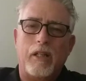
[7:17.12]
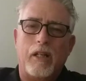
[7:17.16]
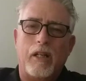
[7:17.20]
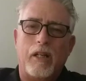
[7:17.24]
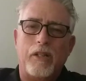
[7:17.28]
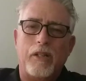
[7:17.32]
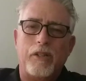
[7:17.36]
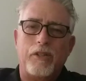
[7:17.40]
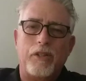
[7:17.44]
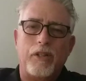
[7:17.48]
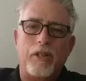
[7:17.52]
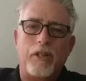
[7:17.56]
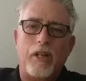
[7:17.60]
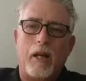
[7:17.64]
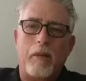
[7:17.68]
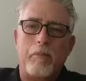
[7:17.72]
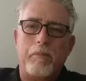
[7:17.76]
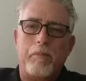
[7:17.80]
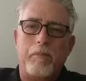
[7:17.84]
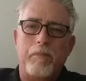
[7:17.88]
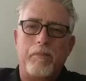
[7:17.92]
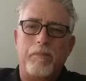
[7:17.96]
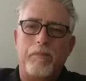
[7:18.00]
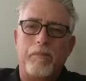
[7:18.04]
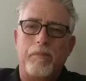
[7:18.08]
You should not
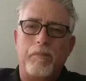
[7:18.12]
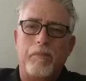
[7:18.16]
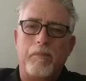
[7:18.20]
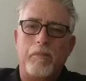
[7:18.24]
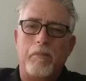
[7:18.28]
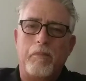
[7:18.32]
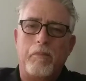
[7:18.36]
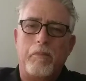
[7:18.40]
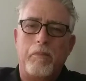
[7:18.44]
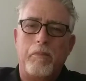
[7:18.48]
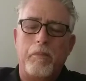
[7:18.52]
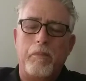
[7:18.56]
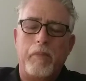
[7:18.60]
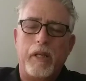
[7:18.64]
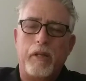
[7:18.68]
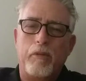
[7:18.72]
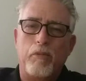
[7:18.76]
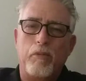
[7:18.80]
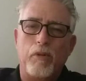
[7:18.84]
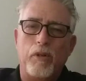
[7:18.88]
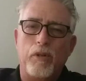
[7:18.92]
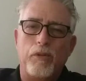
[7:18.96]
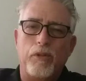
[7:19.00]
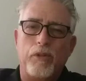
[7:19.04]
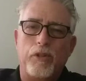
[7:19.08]
be
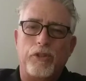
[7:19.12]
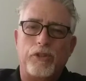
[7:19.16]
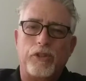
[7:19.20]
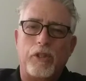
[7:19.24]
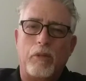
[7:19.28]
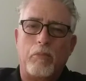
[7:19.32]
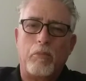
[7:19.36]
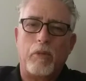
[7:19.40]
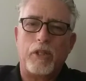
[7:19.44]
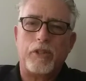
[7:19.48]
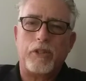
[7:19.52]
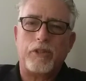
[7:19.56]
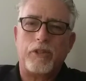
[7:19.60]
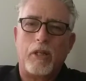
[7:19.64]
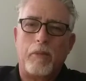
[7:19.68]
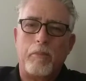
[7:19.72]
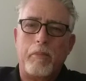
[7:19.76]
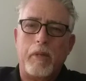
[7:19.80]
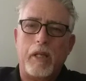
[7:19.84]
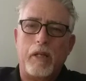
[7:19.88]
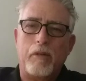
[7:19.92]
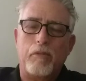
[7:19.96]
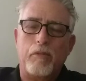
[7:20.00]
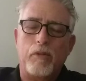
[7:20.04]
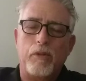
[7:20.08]
rude to someone that's not
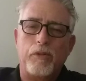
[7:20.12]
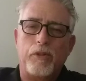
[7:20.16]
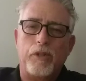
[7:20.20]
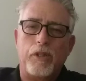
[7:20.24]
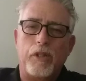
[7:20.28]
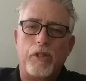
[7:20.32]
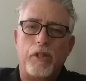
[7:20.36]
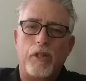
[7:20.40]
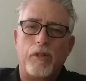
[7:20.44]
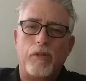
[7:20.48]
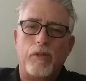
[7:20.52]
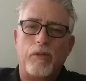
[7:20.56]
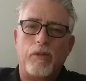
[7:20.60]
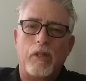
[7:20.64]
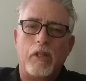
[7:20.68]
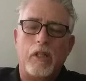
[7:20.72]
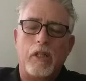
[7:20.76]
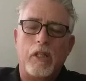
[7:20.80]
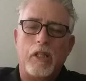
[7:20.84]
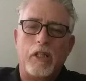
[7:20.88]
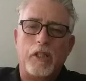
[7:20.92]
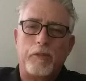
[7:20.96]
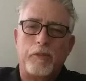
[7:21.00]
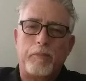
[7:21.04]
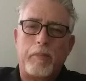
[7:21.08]
being rude to you.
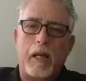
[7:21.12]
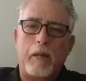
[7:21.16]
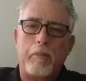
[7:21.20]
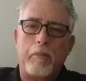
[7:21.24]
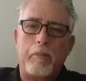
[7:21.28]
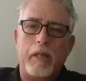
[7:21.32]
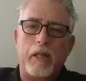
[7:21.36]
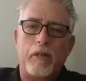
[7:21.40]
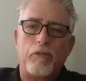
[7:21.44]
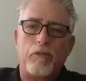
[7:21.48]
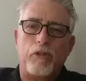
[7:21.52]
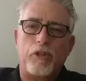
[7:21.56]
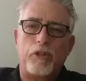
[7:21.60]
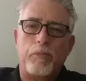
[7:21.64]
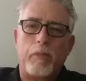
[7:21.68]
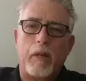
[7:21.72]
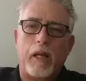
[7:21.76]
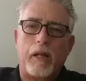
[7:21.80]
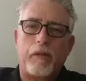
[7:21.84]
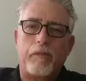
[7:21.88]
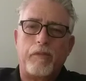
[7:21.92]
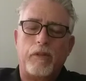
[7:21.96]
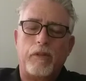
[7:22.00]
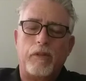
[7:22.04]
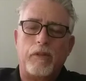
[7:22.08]
It's about being
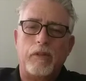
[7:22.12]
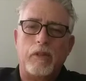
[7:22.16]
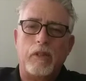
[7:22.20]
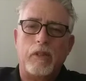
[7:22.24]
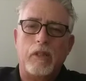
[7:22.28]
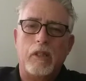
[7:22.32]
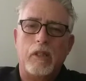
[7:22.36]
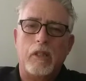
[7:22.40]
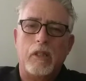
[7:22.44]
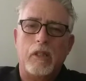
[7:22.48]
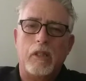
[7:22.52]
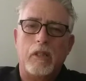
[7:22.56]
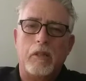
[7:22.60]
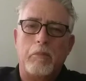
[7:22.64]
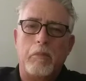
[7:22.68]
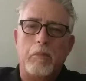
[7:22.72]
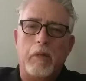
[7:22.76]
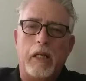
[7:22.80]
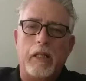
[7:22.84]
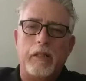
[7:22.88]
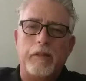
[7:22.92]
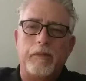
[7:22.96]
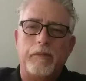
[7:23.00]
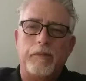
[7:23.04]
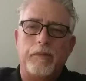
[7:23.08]
respectful.
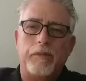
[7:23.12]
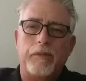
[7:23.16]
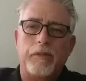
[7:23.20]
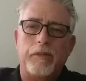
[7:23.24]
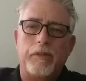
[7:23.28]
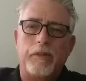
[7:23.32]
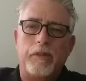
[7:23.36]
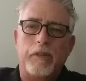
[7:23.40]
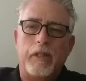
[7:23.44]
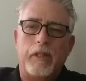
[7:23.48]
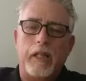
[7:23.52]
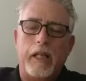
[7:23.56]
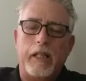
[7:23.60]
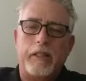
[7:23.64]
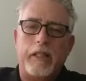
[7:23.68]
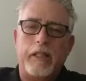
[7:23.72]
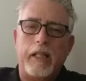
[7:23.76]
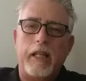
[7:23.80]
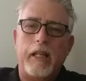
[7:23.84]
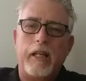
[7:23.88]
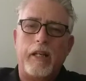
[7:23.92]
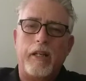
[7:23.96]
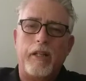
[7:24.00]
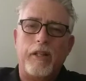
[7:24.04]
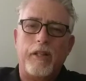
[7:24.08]
But at the
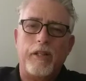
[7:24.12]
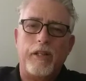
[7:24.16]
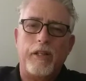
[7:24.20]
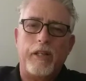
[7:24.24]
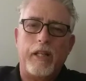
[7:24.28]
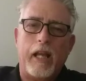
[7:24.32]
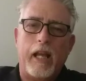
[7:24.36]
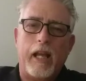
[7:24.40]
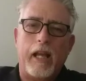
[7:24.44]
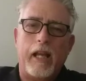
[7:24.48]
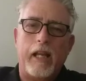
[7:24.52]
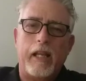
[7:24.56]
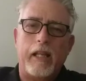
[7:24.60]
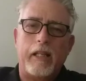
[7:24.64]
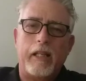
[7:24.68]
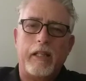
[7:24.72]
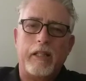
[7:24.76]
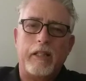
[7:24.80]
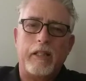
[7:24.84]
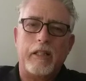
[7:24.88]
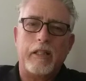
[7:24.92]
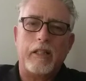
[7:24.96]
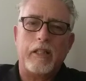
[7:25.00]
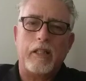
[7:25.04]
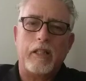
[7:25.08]
end of the day,
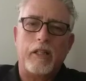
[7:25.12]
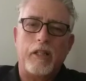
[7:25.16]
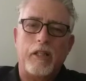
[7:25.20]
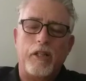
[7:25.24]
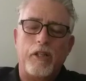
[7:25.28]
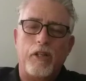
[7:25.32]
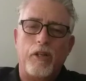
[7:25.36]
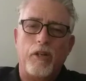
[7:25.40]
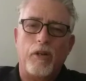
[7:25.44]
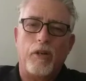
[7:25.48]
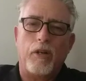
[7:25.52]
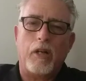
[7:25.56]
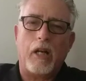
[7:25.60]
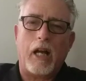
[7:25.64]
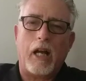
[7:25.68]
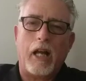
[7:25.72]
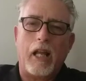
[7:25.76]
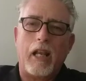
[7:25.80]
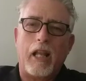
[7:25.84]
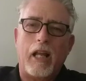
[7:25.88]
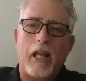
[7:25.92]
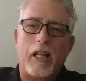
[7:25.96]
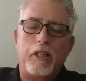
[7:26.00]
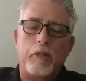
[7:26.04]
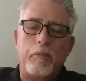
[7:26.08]
I
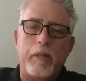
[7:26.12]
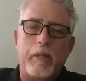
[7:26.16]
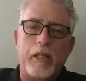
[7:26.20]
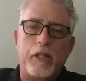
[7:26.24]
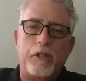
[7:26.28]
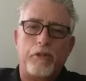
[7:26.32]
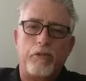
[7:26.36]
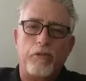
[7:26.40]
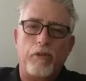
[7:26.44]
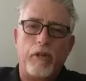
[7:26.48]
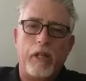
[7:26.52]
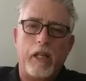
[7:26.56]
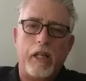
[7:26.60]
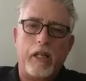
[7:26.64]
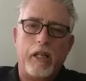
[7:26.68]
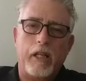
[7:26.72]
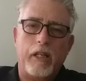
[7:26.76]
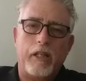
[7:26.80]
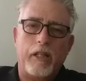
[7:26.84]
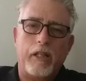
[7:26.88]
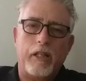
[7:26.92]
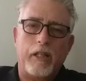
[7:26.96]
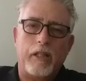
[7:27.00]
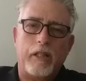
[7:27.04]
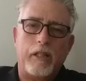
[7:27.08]
like to be
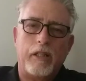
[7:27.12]
treated